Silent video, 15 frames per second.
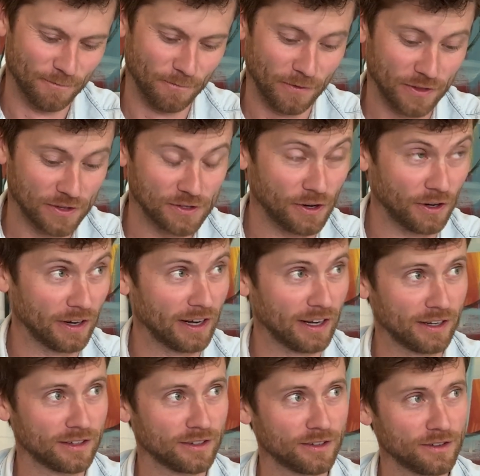Sorry,
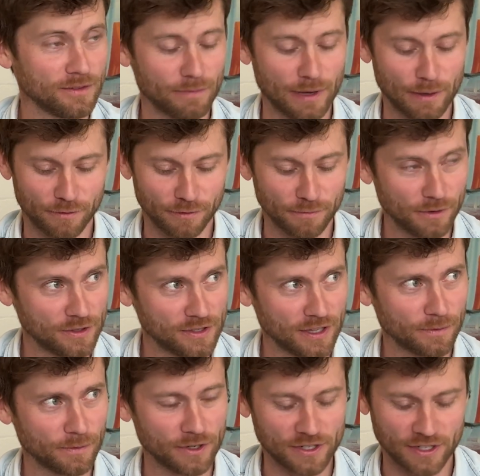any people from New
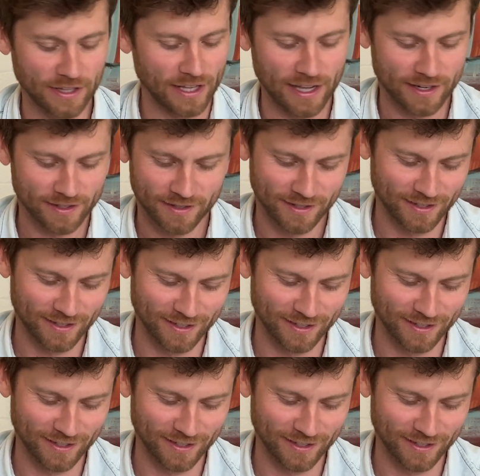Zealand watching that.